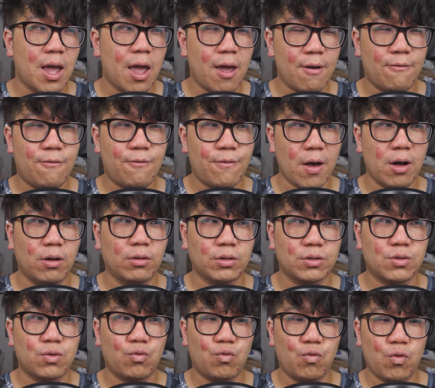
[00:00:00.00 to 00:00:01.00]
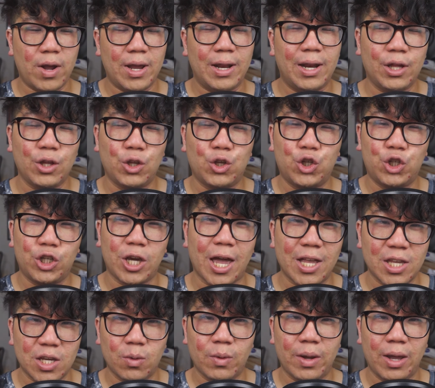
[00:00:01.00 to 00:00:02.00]
It felt really
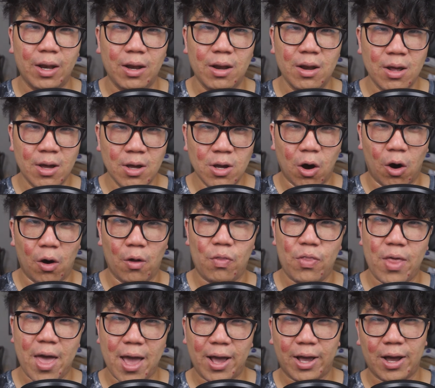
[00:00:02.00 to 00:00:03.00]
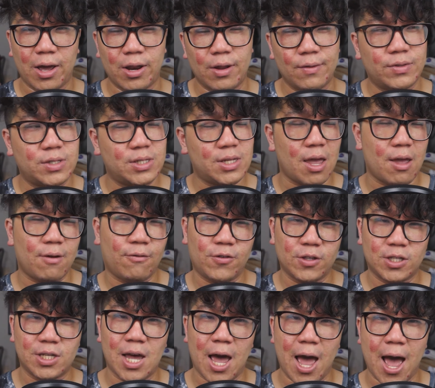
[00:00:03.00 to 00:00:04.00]
genuine on their kind of tit for
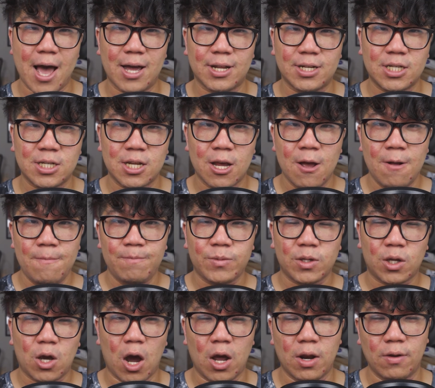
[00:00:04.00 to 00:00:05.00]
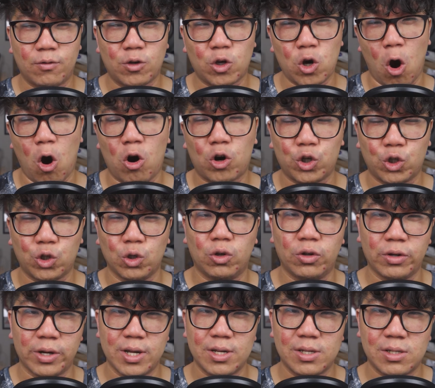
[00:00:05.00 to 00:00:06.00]
tat kind of
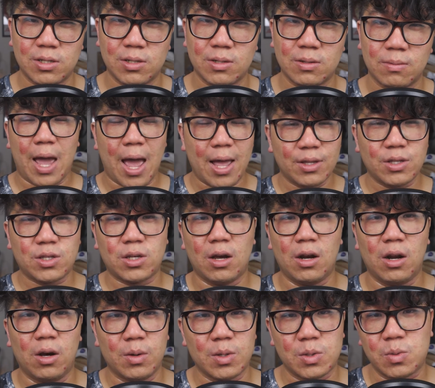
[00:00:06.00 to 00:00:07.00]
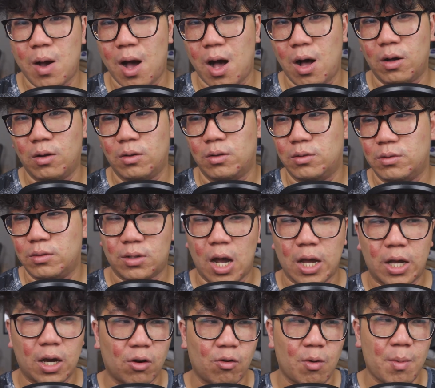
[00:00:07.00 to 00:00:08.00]
cocksureness. Han Solo as well,
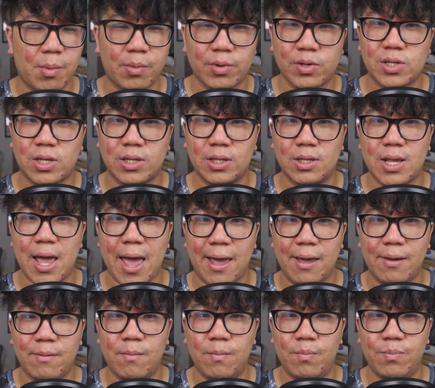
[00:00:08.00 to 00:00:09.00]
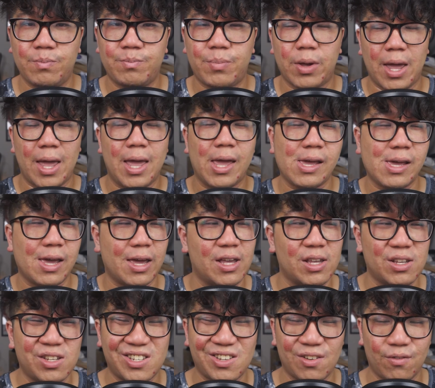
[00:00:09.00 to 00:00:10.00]
I can't remember his name, but he
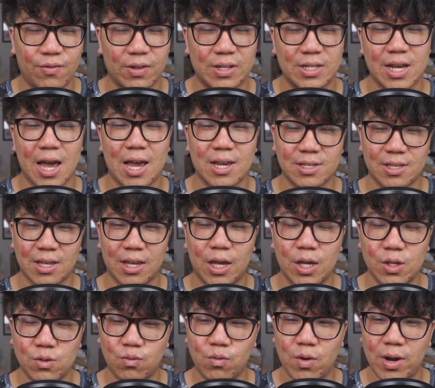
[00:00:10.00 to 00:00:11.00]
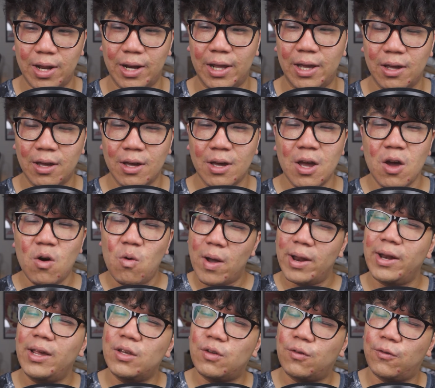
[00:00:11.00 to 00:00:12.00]
is fantastic. He's really,
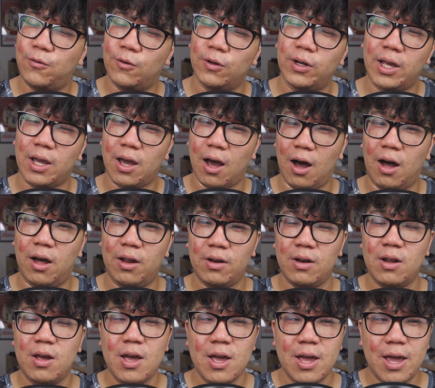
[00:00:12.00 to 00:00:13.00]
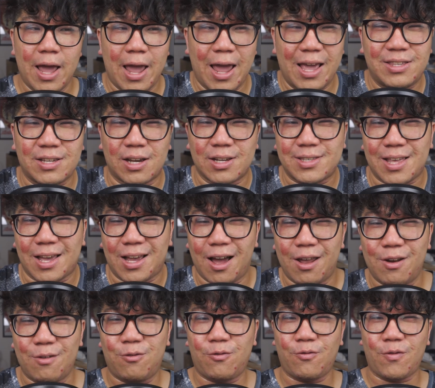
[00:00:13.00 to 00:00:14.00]
when he's fully Han, he does that
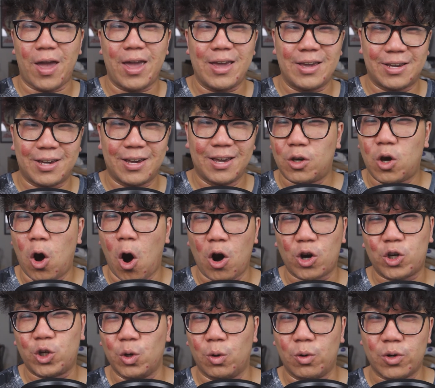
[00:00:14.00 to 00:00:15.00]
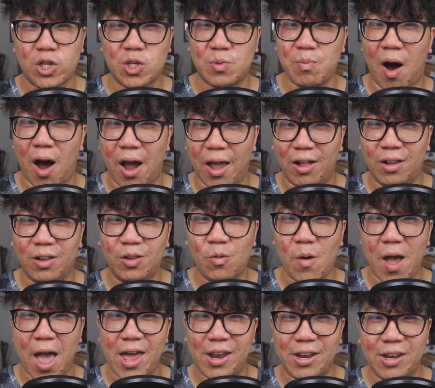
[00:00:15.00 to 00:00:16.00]
kind of fake cocksure smile
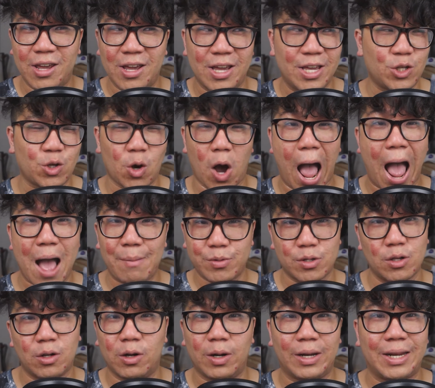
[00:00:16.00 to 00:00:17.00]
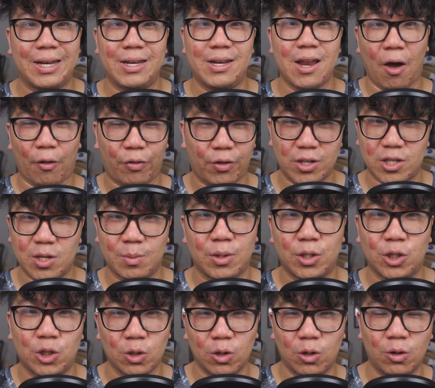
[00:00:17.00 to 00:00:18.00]
when he's got absolutely nothing to be
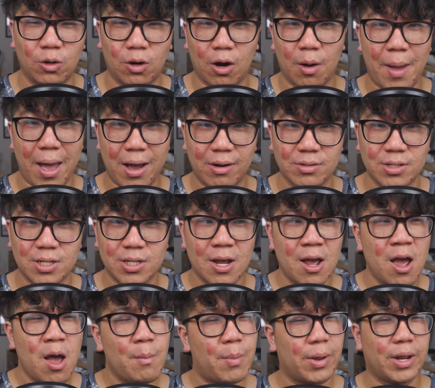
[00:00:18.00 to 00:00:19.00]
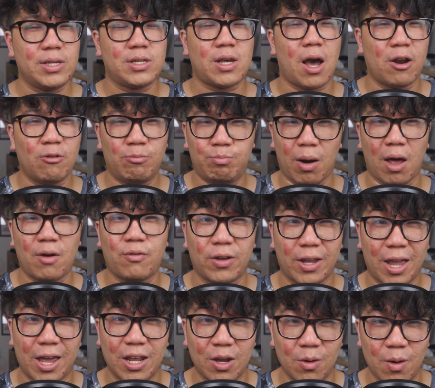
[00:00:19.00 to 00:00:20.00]
sure about, but he's kind of
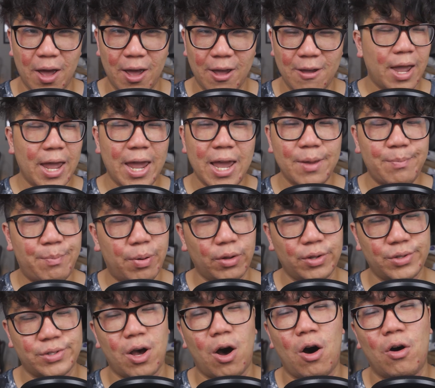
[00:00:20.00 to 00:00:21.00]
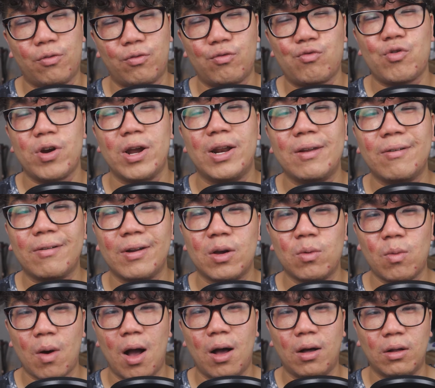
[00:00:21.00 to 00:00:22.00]
bluffing anyway. He pulls that off really, really
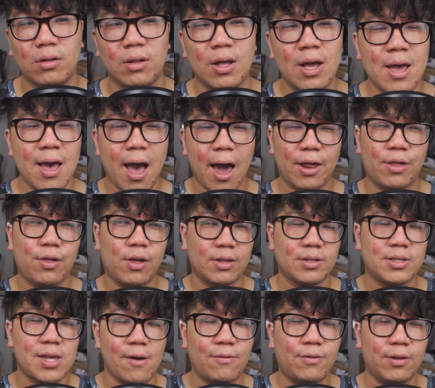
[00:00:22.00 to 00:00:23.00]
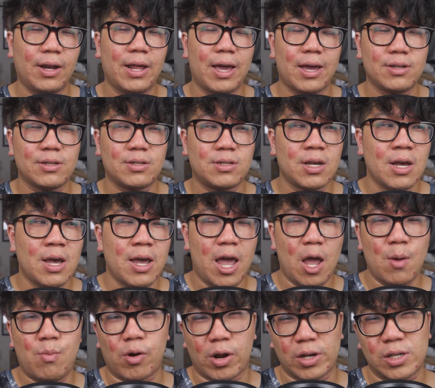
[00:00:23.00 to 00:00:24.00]
well. And I think definitely as
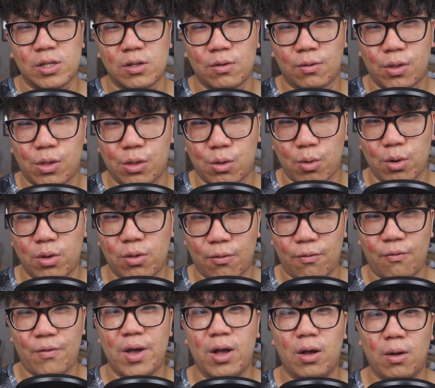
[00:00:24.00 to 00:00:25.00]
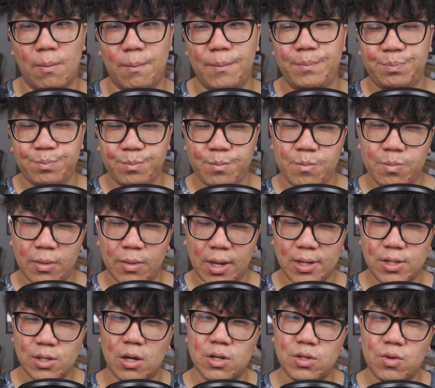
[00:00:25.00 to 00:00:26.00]
he progresses through the film,
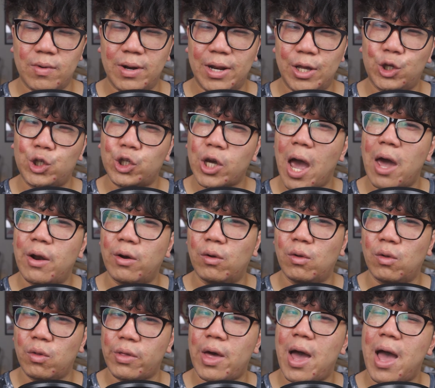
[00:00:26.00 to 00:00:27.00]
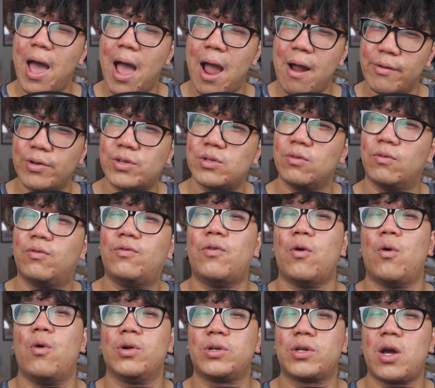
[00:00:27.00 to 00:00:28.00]
he starts to really channel that Harrison
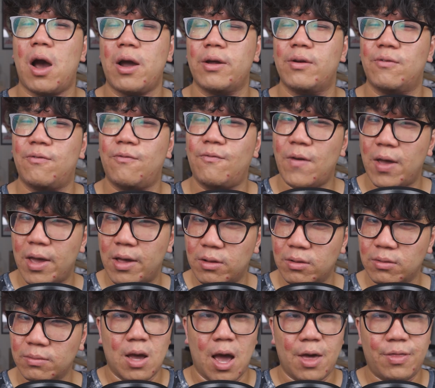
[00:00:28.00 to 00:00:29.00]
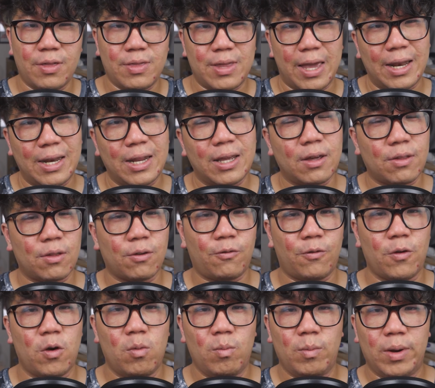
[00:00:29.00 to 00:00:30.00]
Ford kind of feel. I think the ending of the
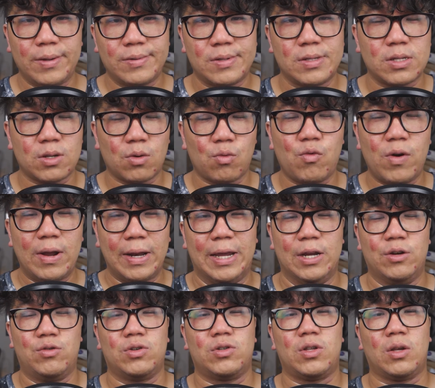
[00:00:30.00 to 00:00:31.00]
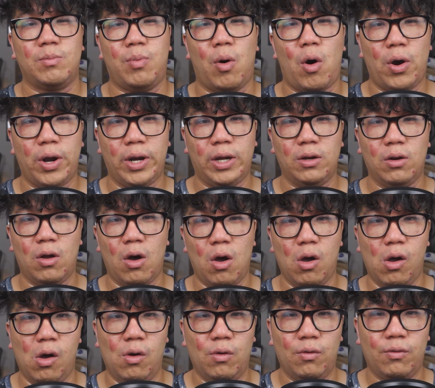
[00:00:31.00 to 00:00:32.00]
film leaves us at a really interesting point
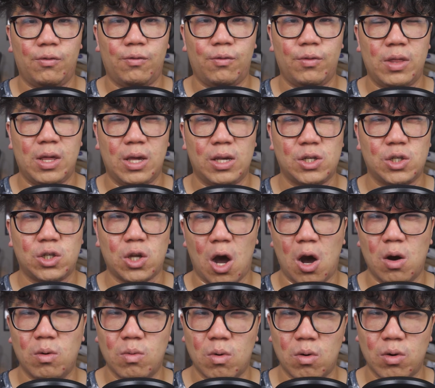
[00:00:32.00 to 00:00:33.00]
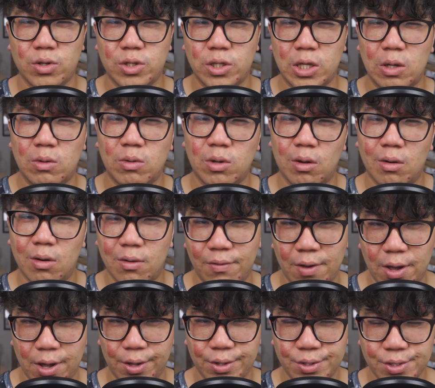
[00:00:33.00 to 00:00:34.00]
of the Star Wars new
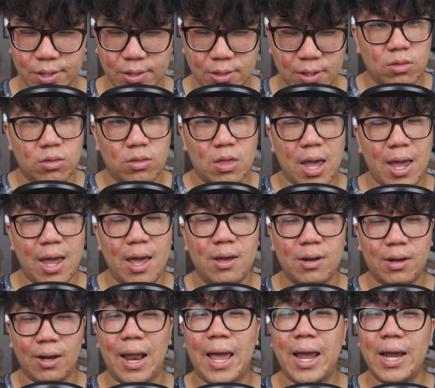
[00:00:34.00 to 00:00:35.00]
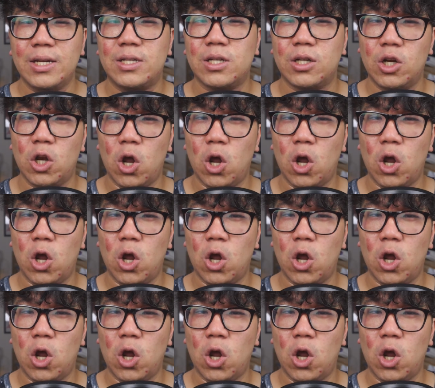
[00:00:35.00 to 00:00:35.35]
universe. They had laid a